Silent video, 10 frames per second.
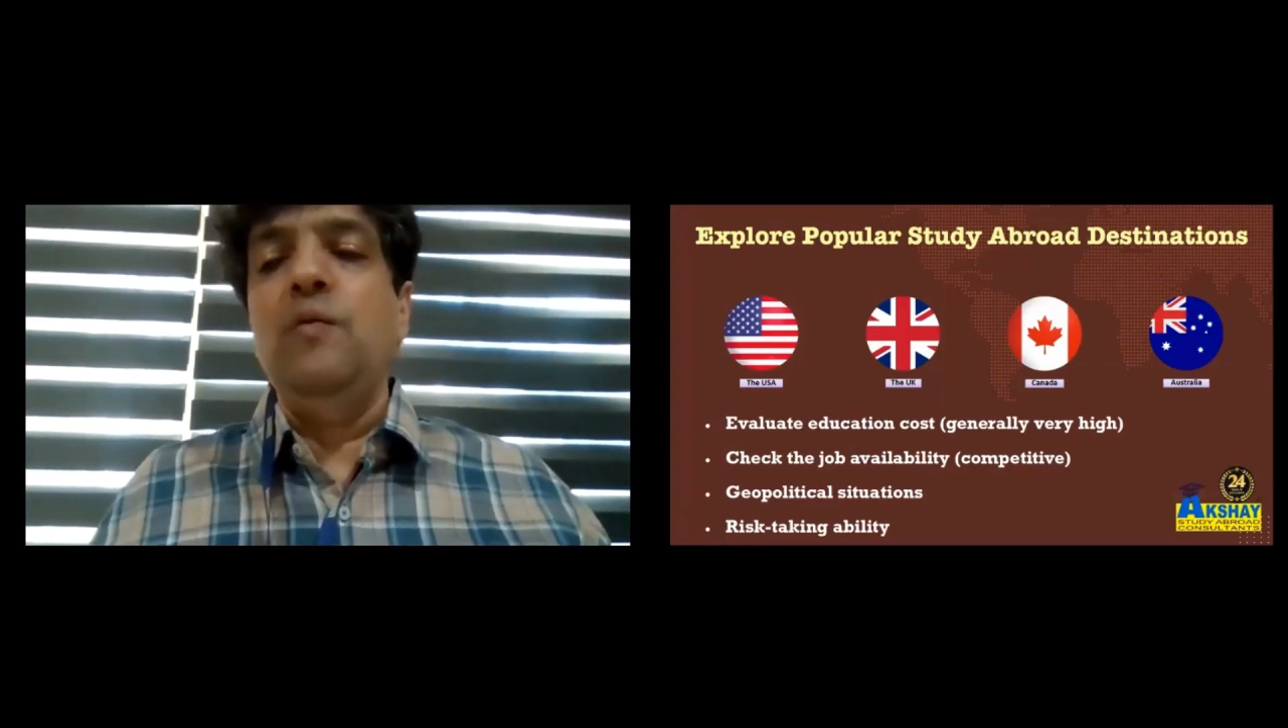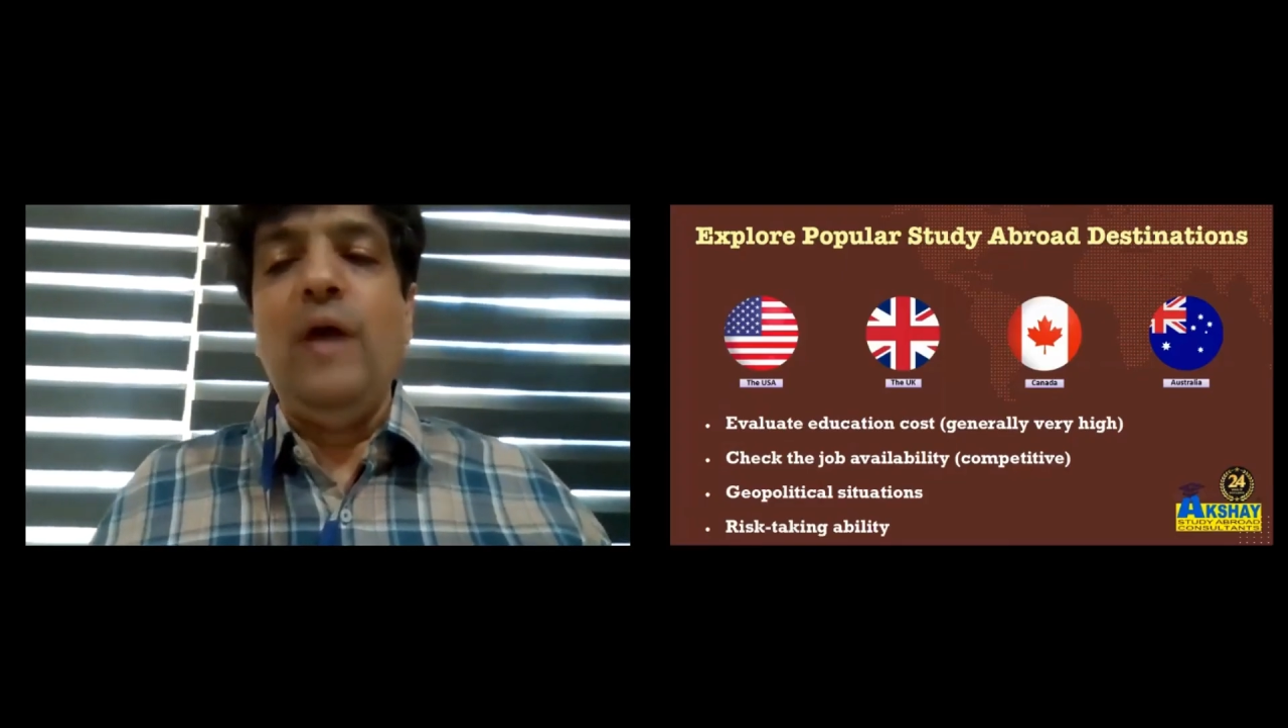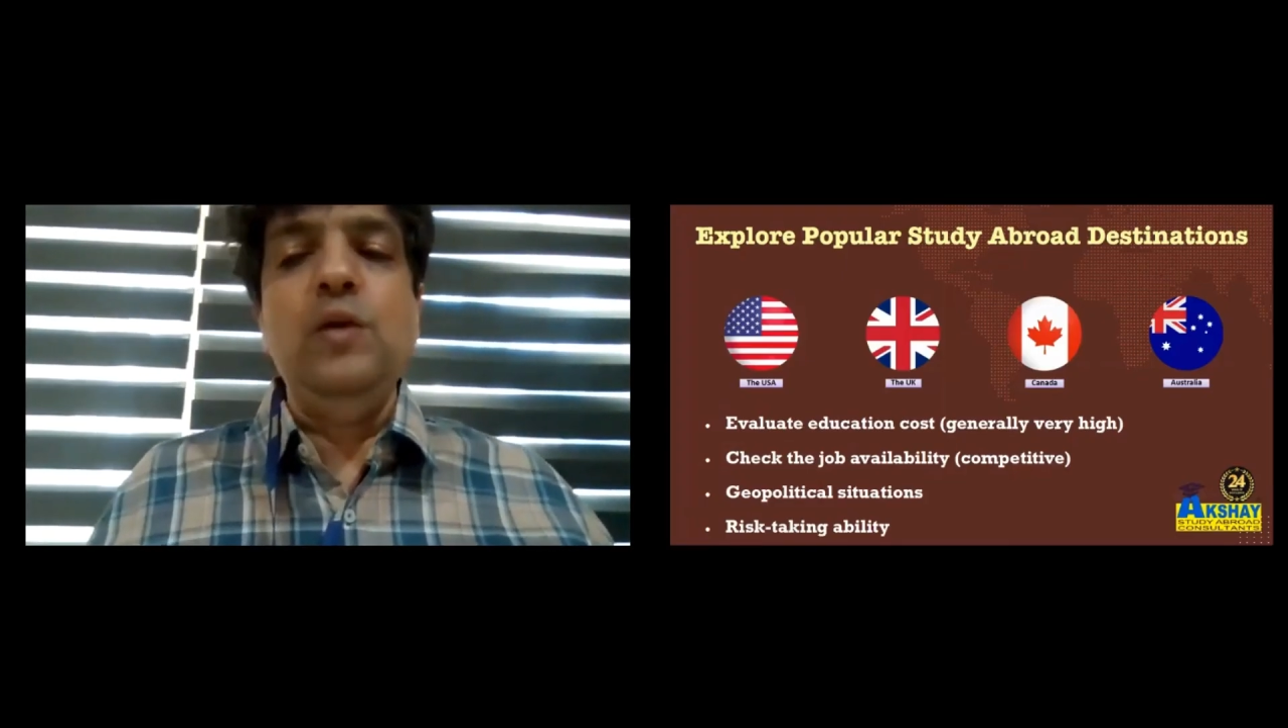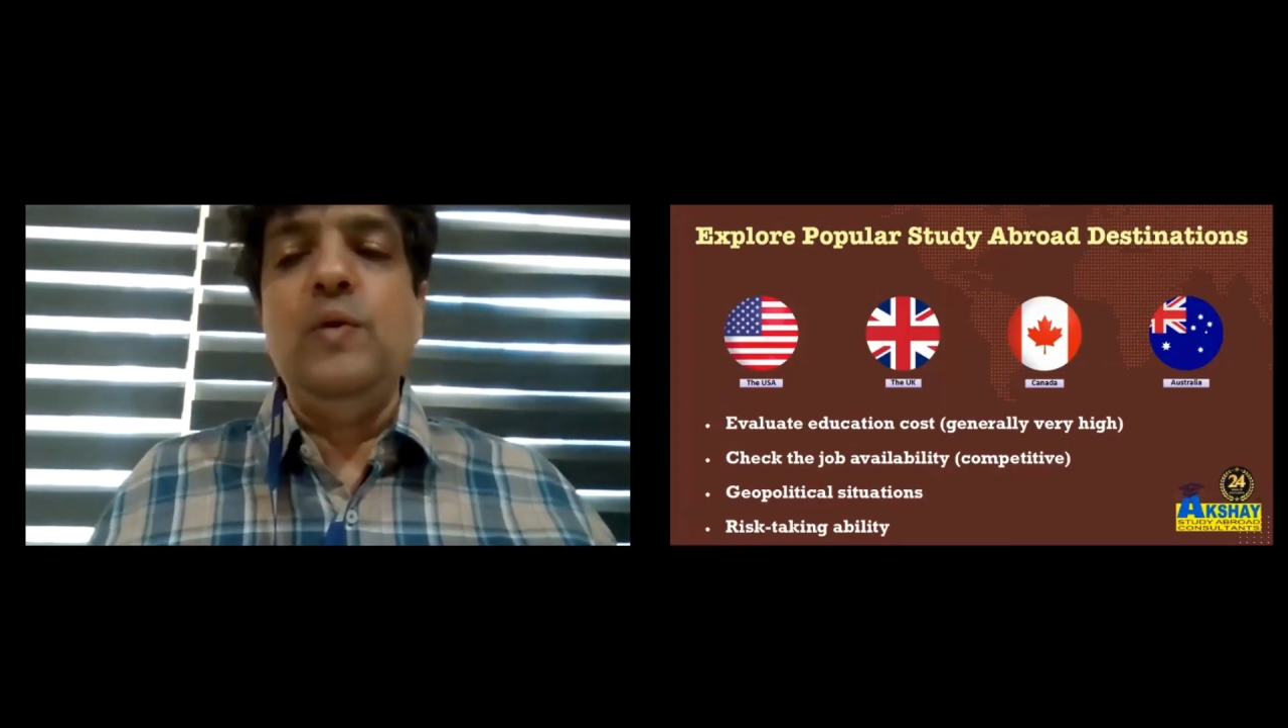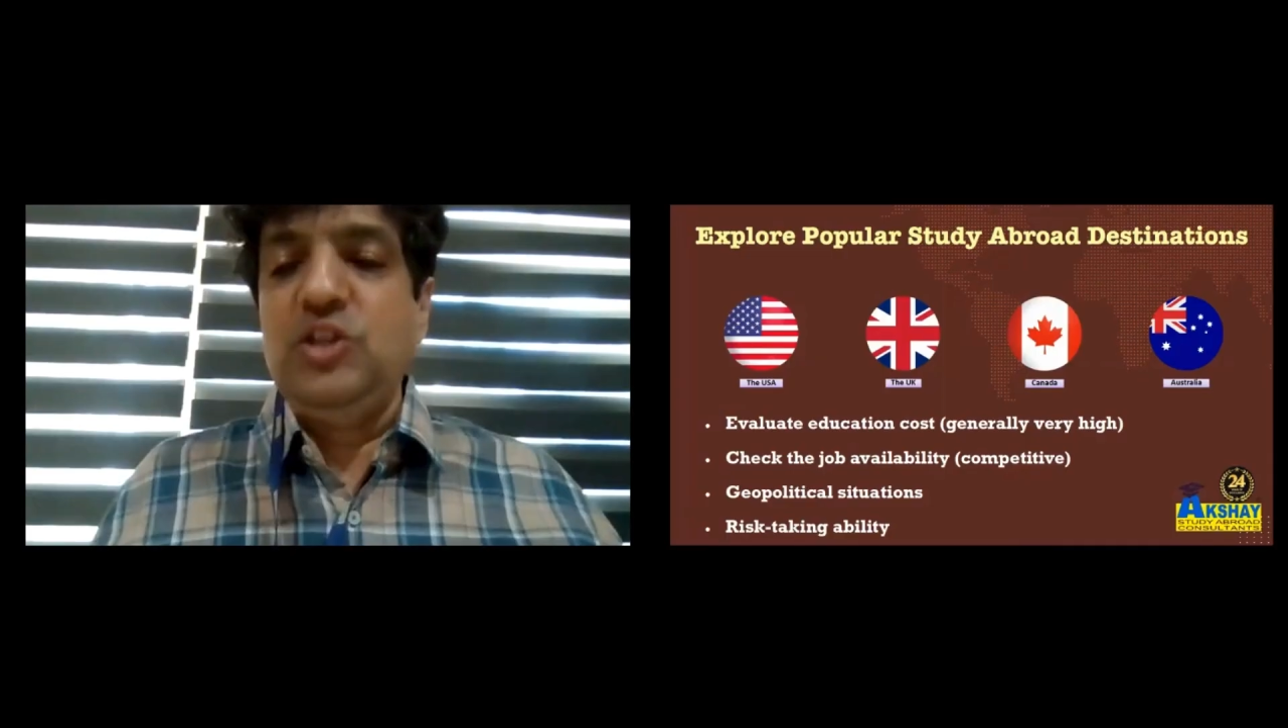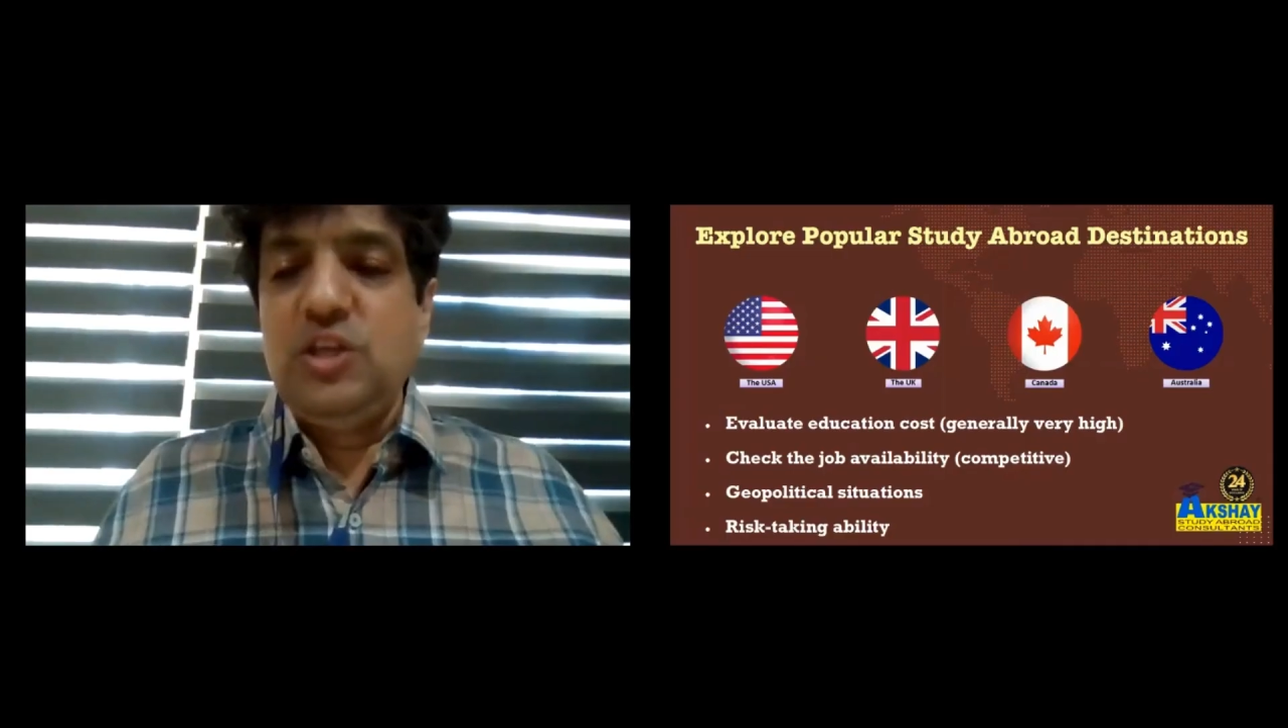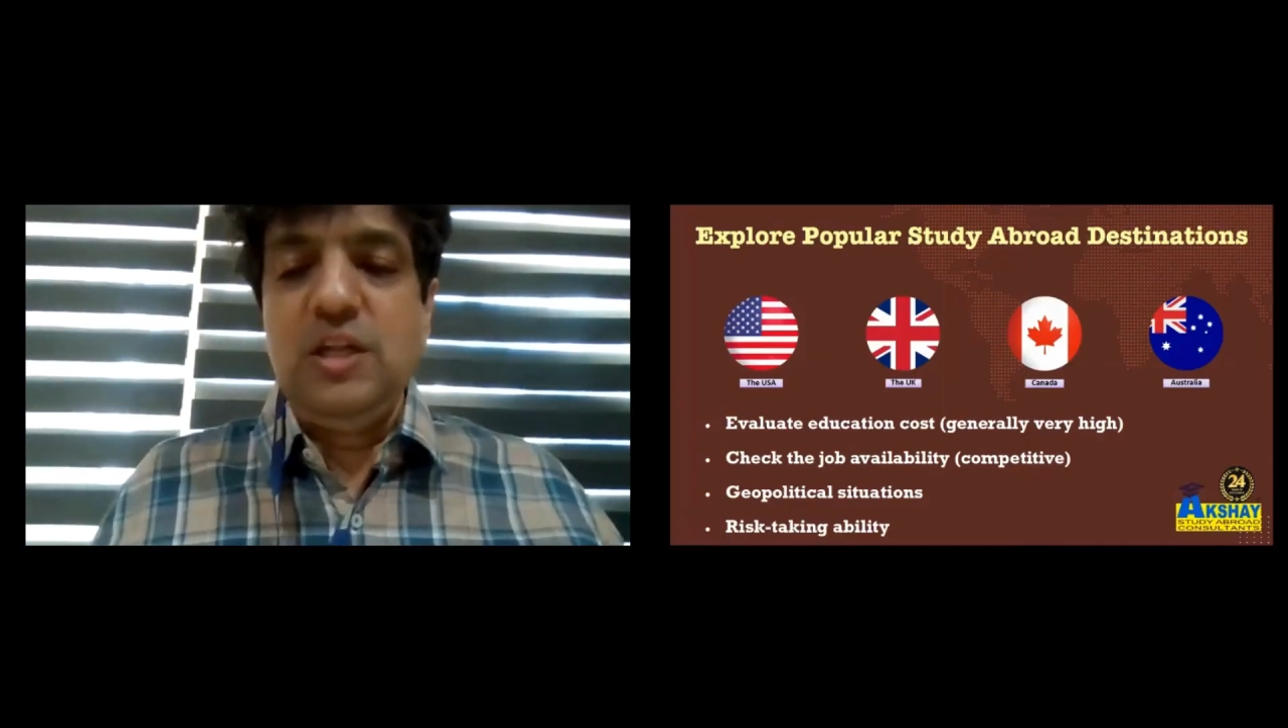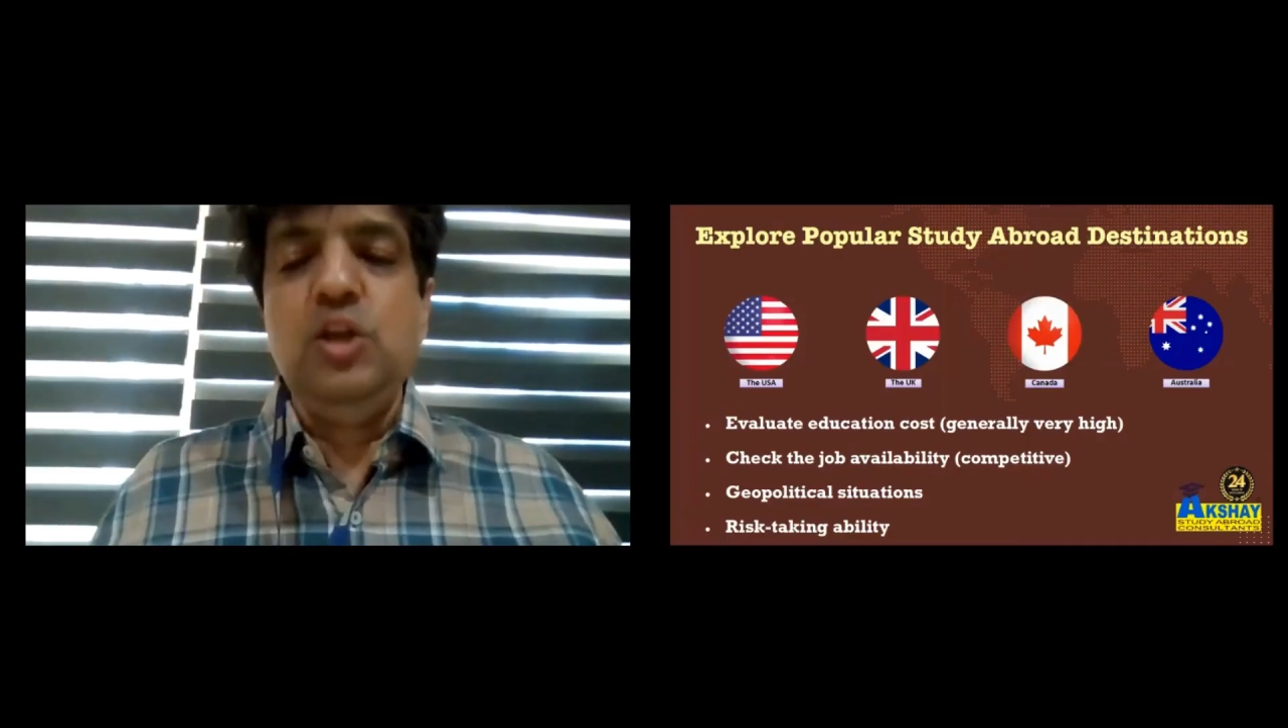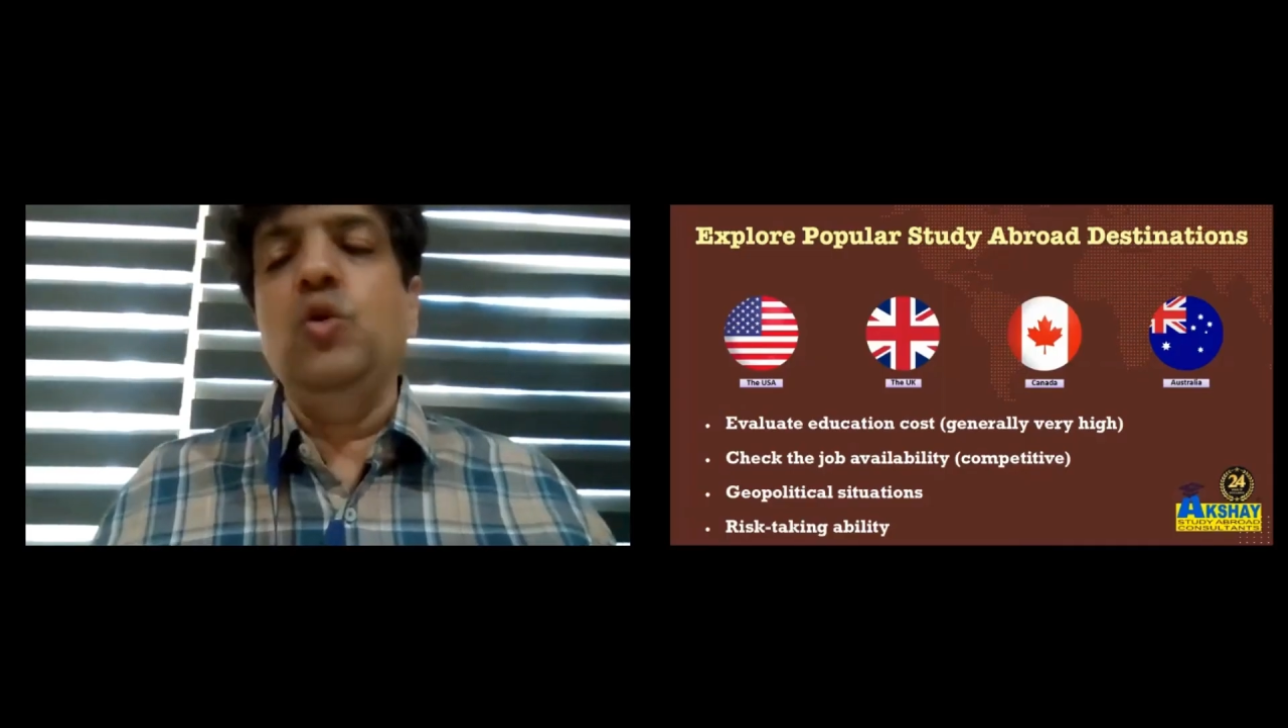evaluation,